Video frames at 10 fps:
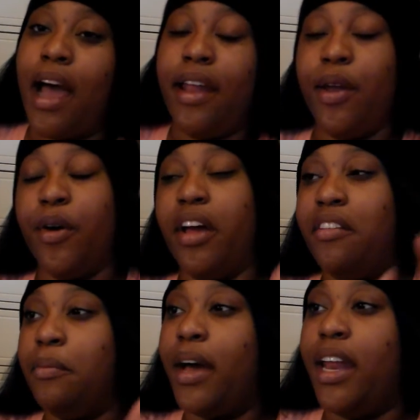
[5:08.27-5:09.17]
I know
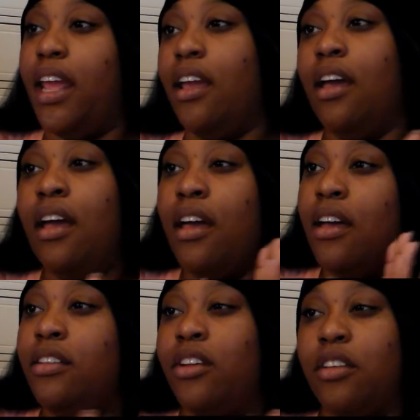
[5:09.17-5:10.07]
everybody,
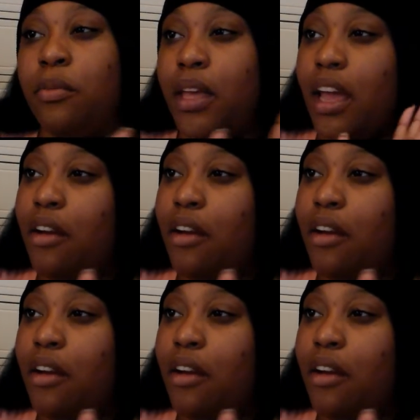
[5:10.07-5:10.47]
trust me,